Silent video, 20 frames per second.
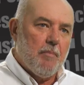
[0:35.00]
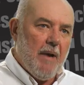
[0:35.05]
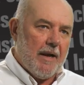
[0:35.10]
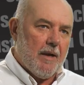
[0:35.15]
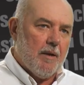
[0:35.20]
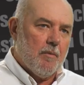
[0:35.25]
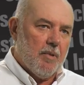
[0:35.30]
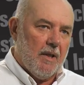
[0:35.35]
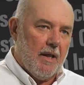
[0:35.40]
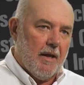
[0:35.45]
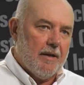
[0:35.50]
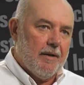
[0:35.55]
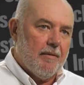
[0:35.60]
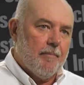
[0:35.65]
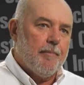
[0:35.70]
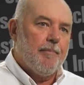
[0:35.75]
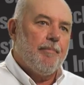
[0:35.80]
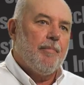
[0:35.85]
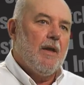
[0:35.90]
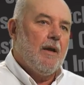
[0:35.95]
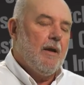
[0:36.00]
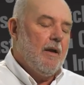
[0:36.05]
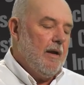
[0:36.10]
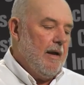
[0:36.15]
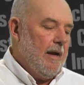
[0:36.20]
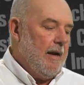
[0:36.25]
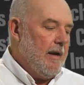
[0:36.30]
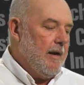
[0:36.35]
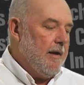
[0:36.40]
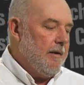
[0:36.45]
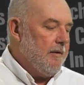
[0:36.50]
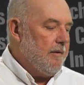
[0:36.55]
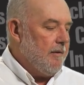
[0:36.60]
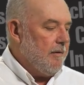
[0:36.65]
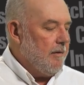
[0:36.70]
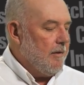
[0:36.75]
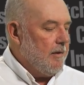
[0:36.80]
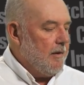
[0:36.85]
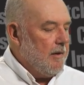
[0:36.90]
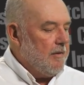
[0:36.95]
backing plate, and
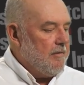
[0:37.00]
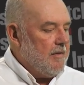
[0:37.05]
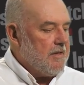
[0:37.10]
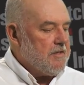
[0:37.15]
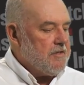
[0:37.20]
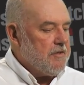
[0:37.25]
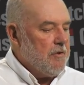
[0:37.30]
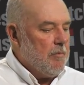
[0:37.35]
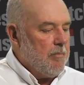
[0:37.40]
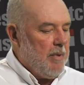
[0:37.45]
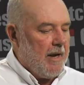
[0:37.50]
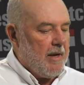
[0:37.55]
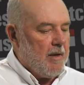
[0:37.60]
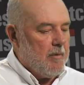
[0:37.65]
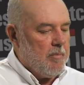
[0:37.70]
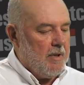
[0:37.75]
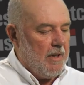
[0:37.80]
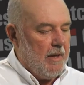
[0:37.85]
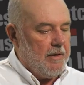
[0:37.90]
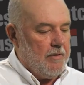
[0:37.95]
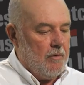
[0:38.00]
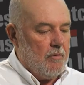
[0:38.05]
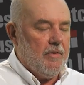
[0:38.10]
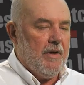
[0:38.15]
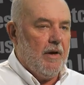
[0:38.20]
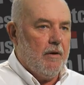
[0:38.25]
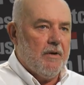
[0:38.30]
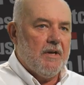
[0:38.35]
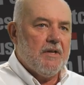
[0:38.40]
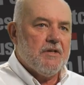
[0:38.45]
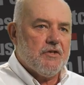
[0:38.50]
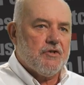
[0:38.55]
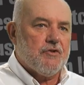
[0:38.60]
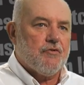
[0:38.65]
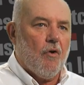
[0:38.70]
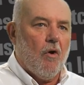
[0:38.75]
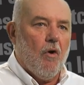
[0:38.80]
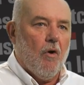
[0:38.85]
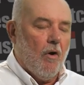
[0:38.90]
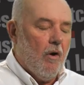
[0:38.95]
that steel backing plate, although it is
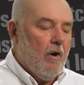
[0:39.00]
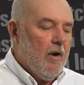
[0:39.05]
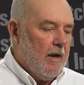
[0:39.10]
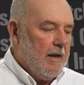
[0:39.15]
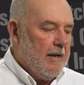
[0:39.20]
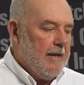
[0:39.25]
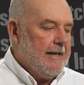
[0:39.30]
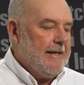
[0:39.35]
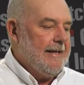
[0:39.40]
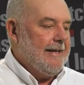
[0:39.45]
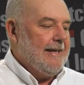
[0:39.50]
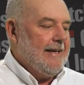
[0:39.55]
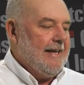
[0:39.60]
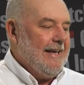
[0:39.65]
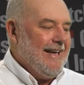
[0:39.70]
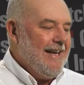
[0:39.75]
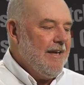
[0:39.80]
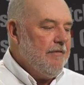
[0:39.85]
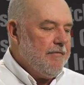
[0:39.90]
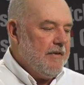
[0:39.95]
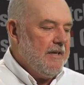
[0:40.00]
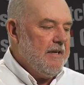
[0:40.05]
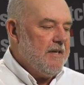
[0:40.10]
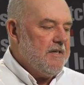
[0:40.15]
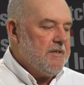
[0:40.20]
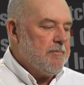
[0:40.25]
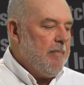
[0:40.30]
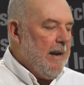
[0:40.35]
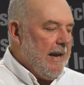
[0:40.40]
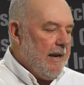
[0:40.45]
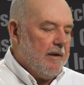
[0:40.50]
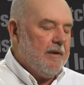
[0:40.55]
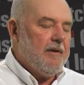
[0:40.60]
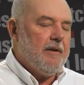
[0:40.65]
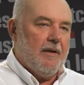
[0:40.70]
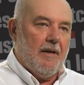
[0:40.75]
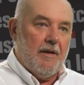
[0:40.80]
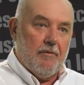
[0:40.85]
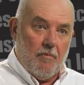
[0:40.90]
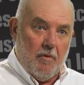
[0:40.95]
strong, if it is bent,
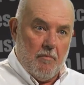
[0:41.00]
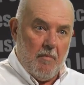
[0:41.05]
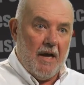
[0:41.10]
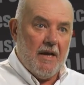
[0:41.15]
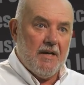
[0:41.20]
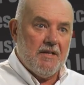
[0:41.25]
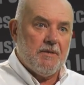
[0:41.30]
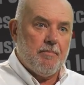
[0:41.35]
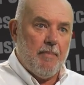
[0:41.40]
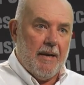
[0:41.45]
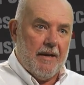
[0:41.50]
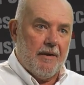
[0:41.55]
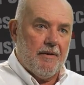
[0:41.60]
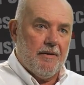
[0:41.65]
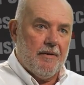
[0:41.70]
it remains bent.